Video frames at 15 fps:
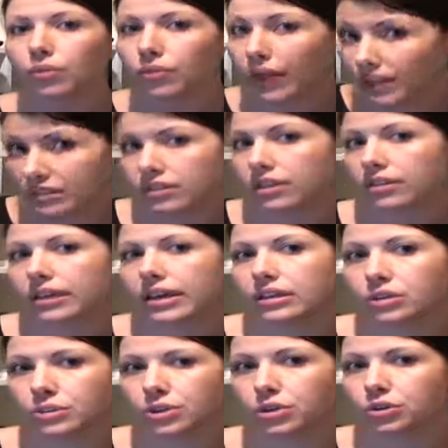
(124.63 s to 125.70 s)
That's not the
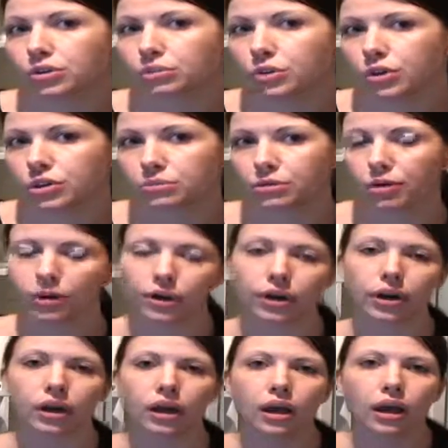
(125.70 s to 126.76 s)
case when you go to a mortgage broker.
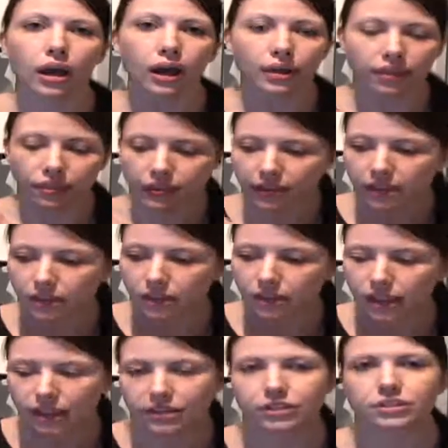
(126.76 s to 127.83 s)
The
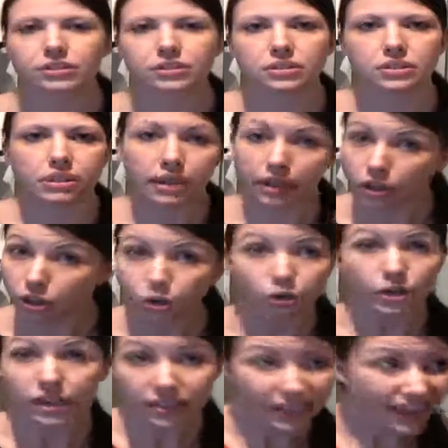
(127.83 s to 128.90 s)
lenders,
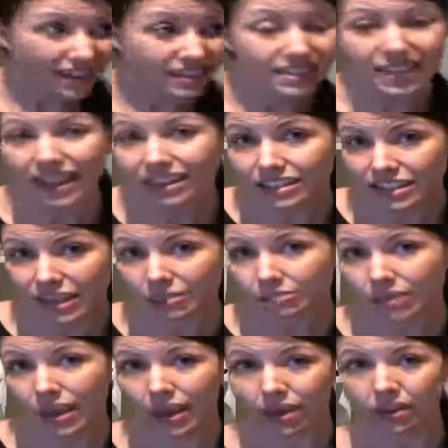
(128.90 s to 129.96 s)
including that exact same
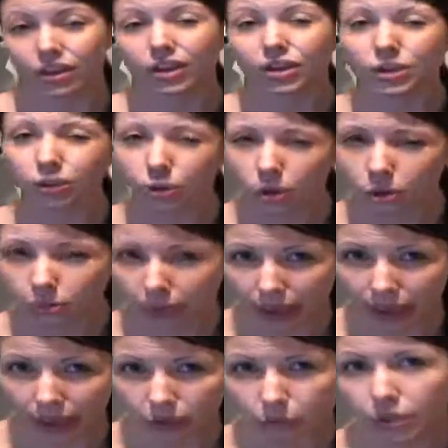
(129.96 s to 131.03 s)
bank, your
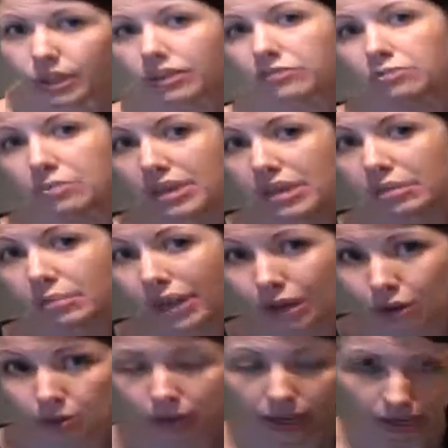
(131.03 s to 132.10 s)
bank will give me a
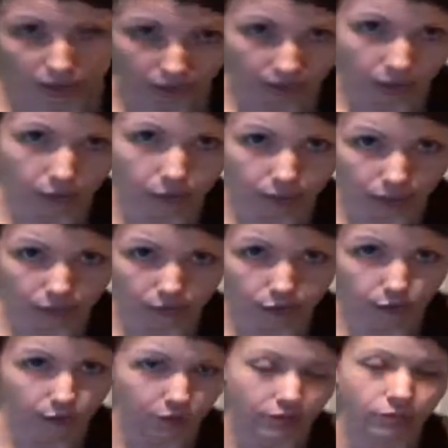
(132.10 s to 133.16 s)
better rate than they will give
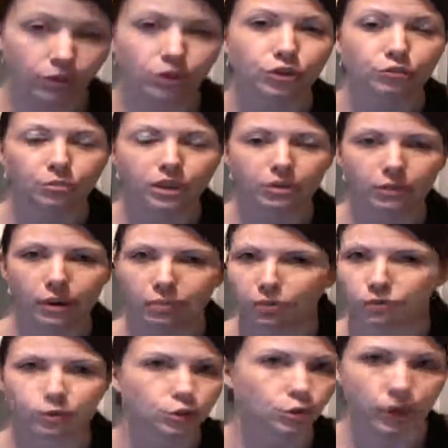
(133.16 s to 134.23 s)
you, even though you've been a member
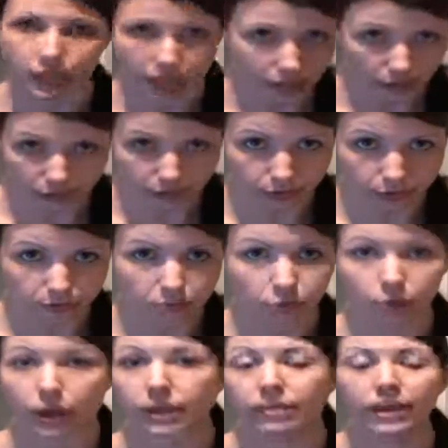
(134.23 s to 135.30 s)
for 20 years.
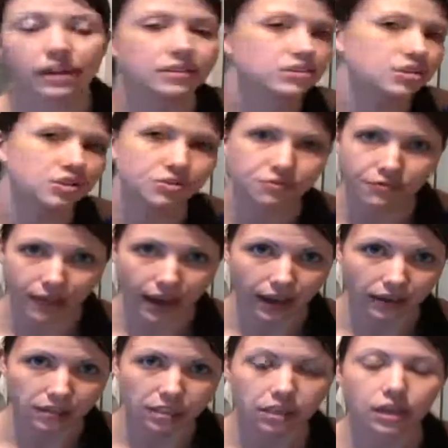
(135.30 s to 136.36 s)
Okay, that is just
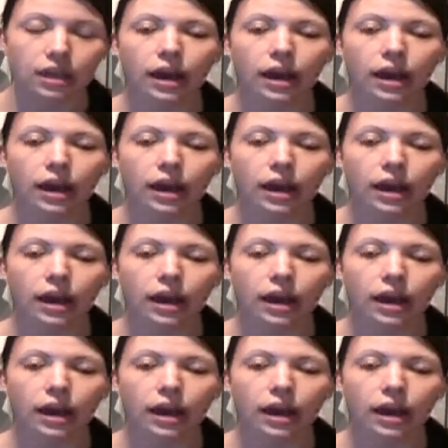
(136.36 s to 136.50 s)
fact.